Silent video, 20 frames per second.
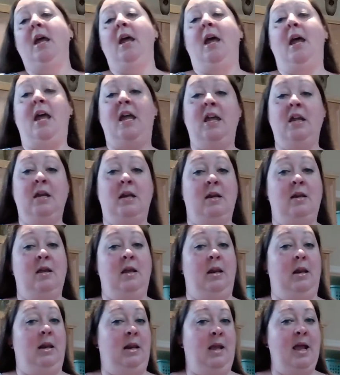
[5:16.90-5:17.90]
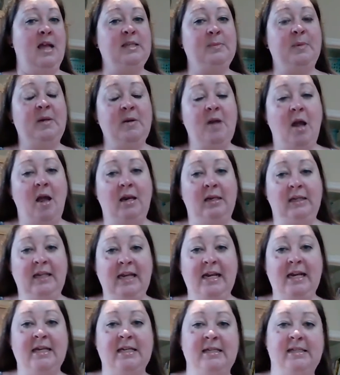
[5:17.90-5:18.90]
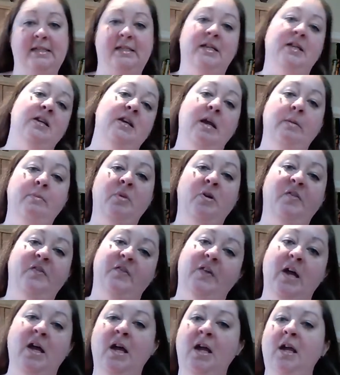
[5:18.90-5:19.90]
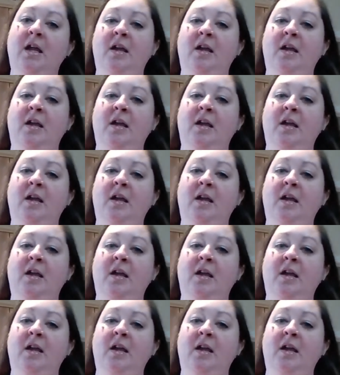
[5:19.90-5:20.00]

And last but not least, number 5